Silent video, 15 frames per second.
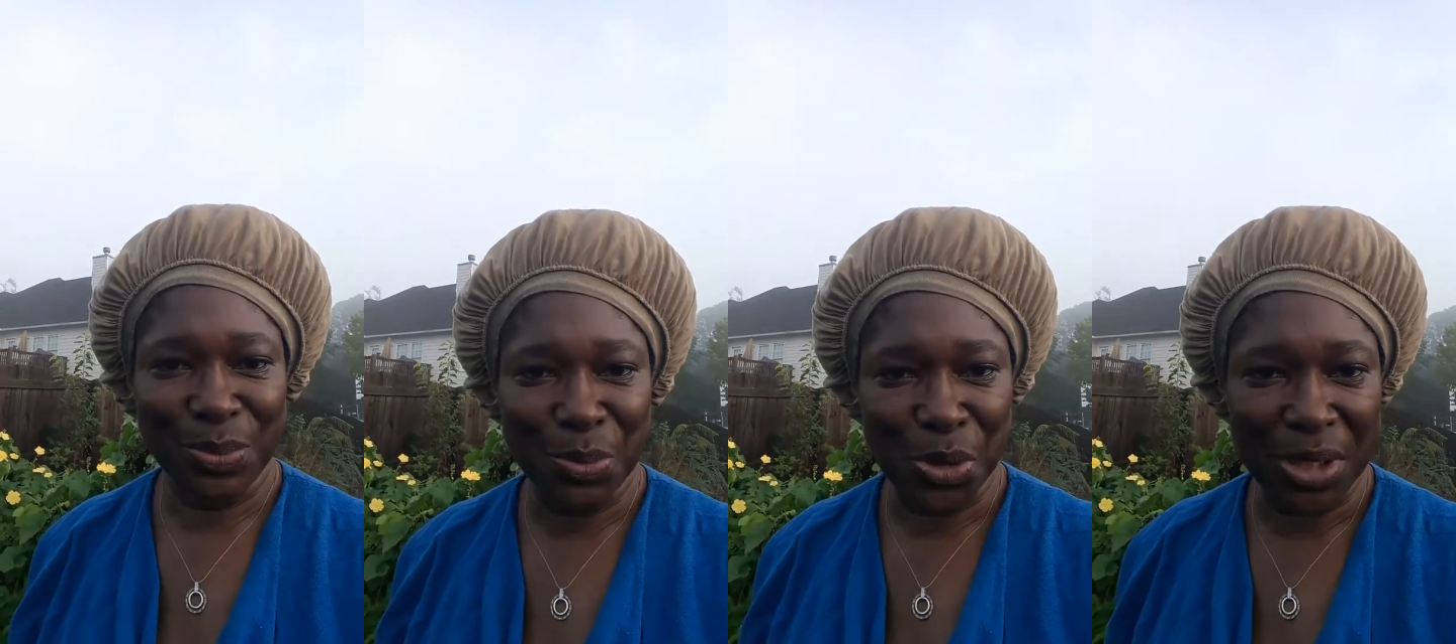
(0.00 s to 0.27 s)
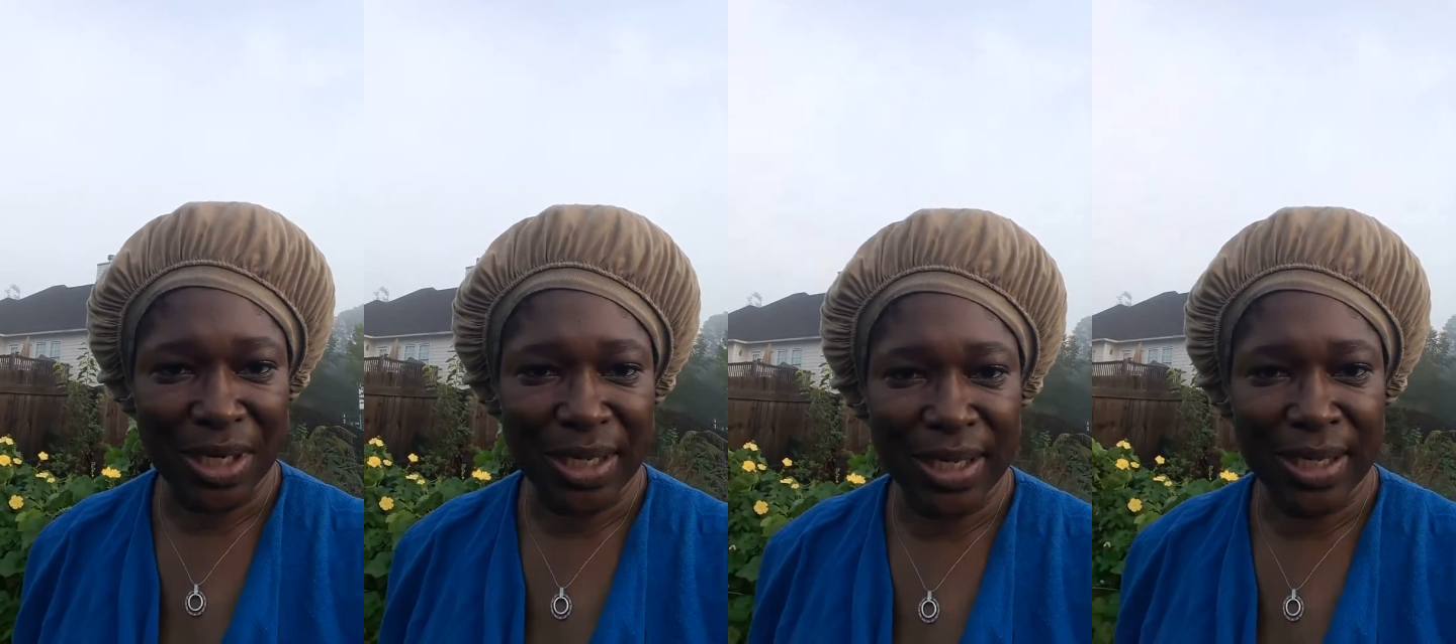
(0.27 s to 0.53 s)

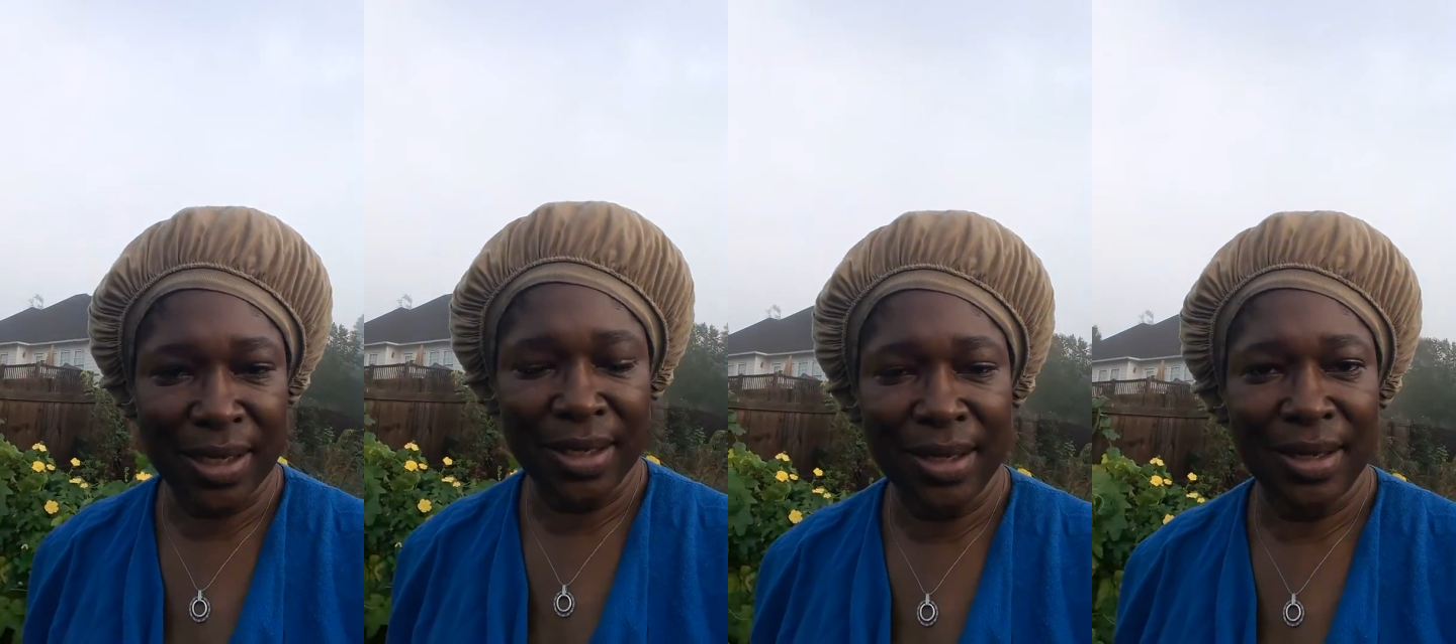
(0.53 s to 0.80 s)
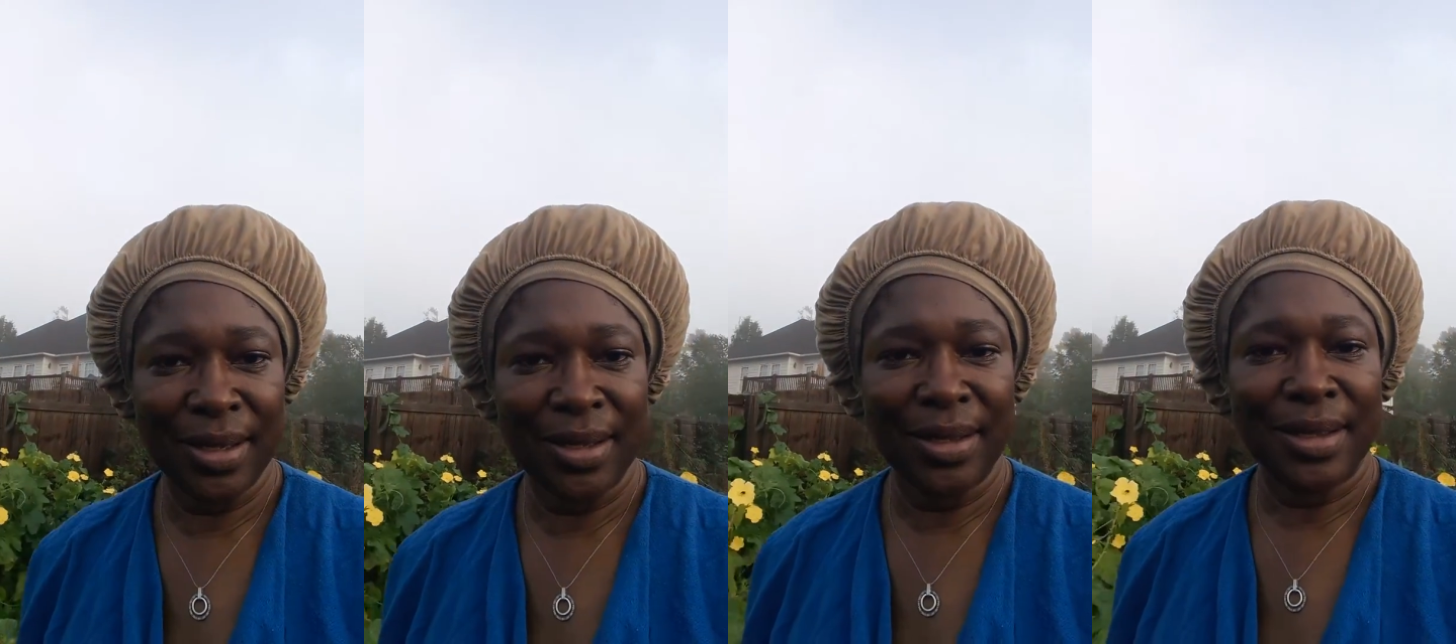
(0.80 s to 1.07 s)
Morning.
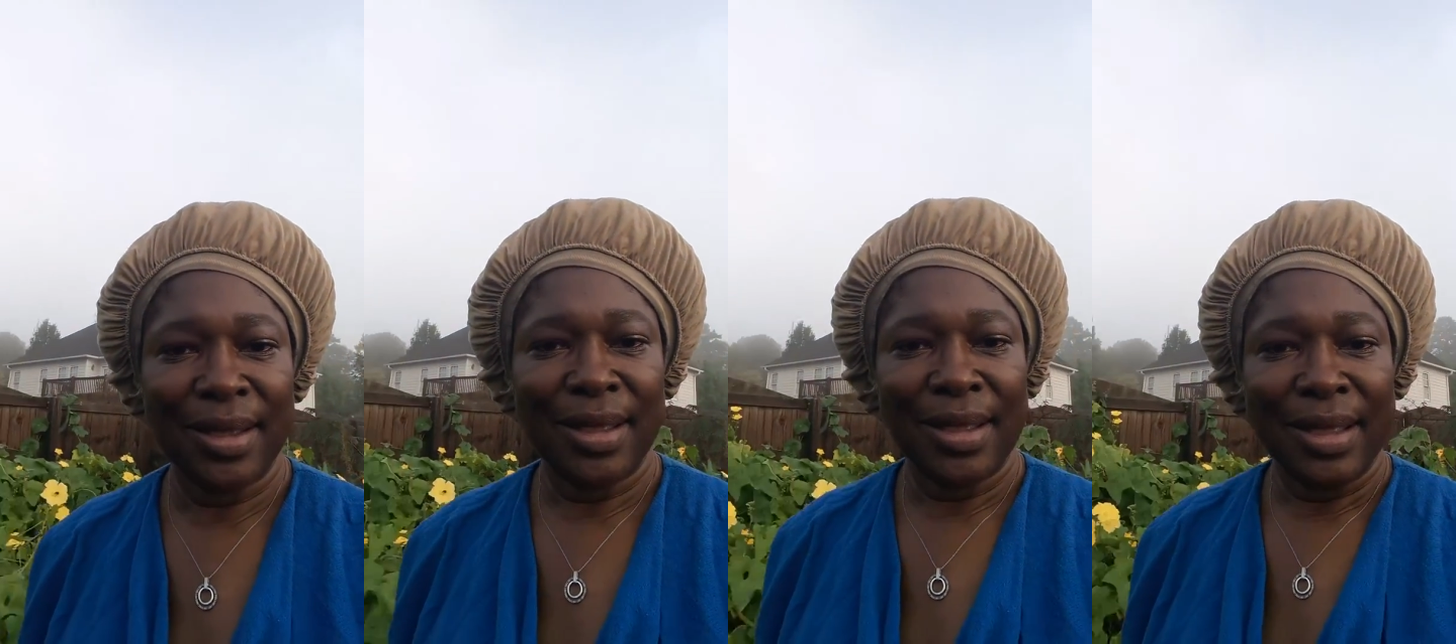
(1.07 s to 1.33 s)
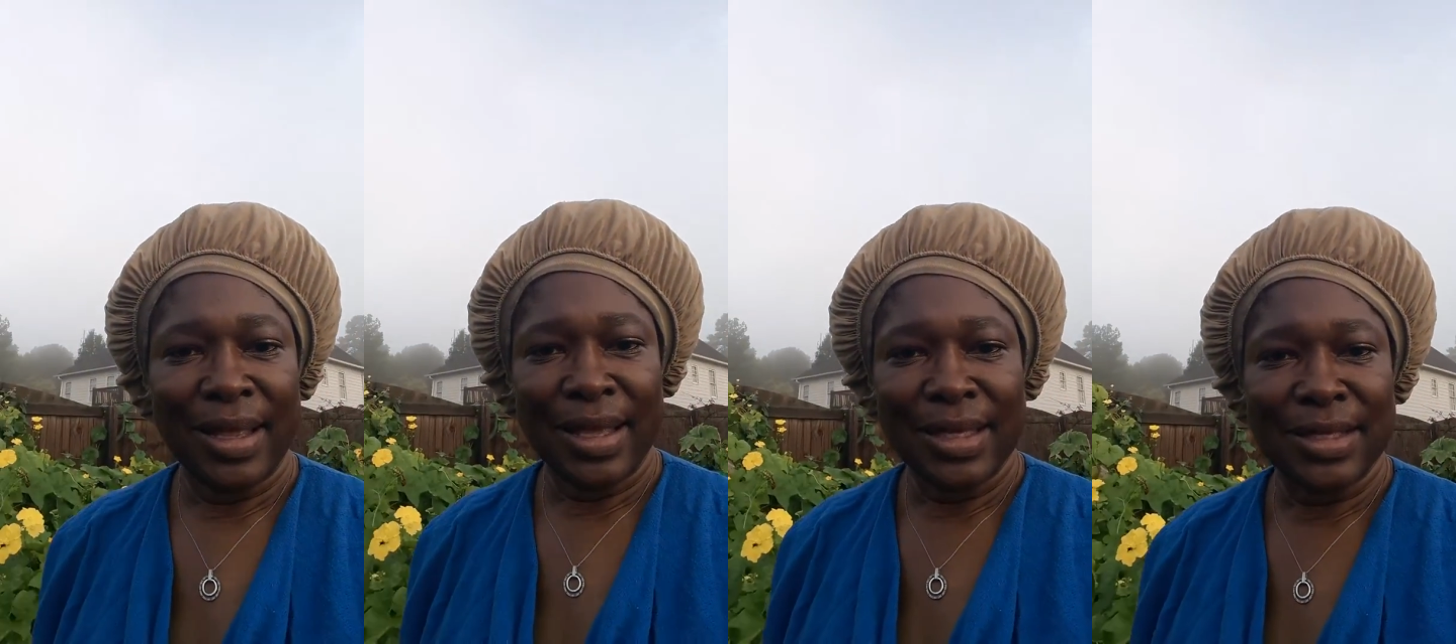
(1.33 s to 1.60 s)

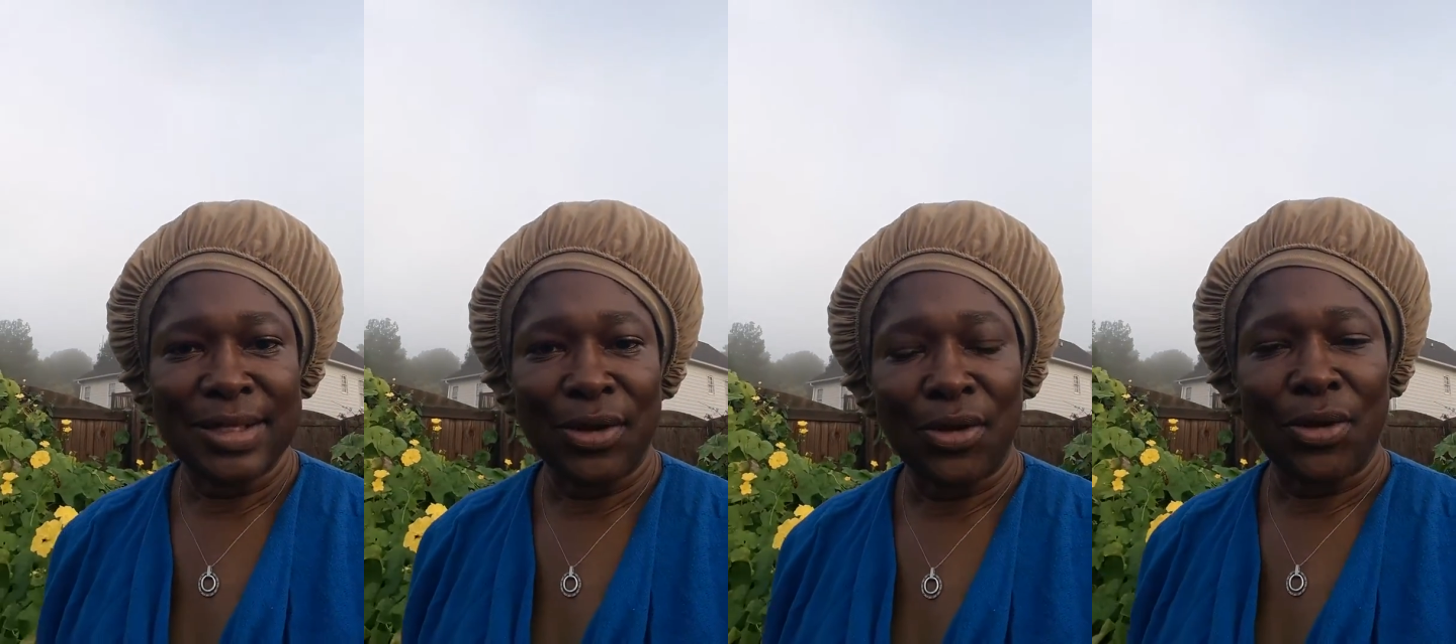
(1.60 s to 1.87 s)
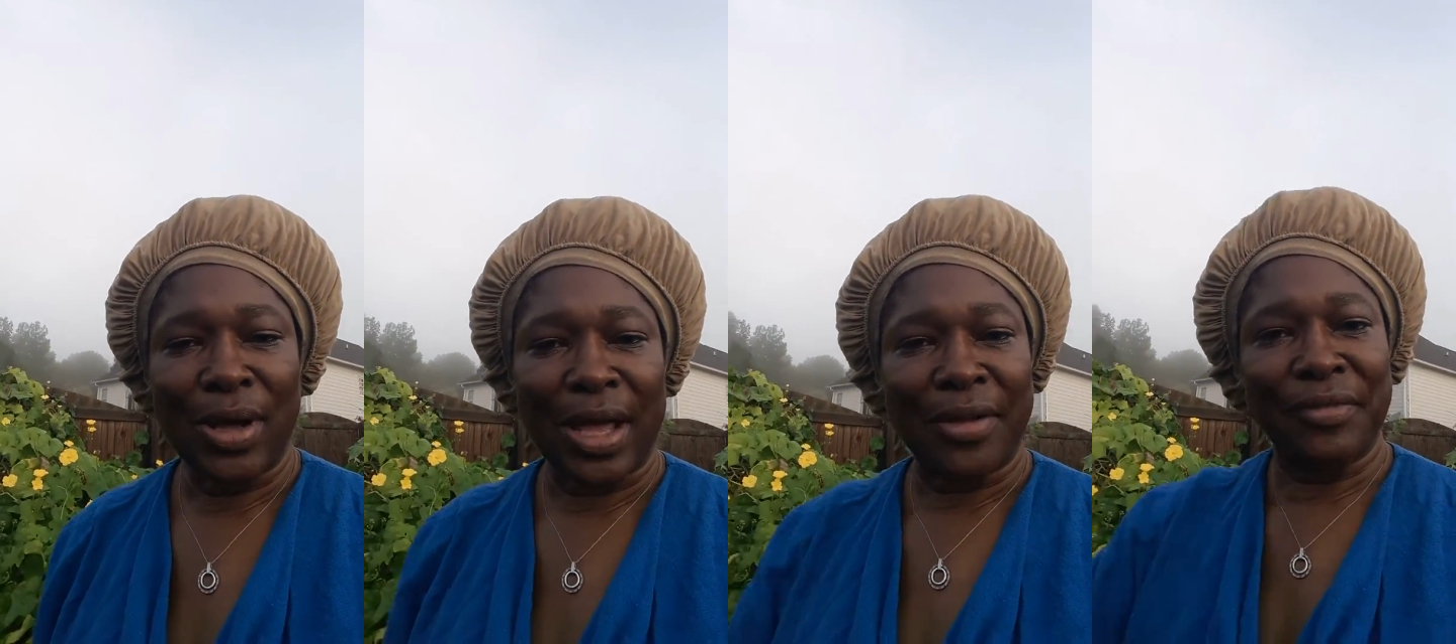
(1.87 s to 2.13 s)

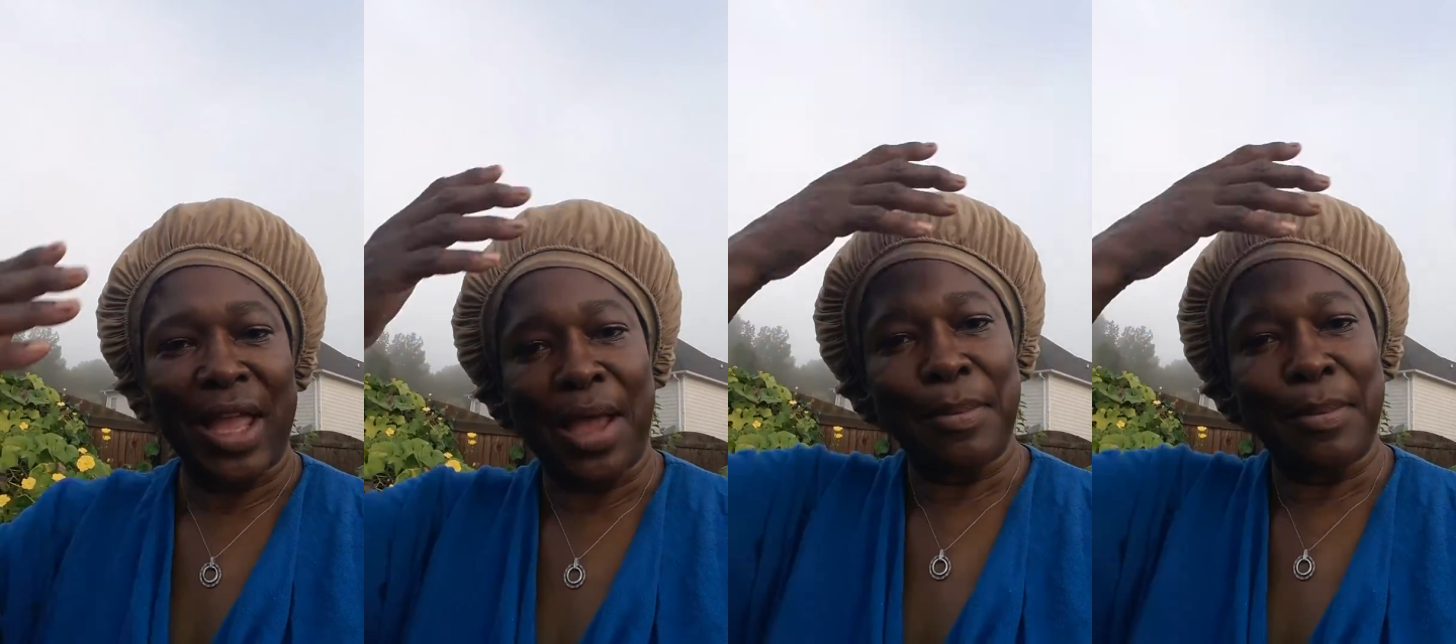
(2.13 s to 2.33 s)
So I've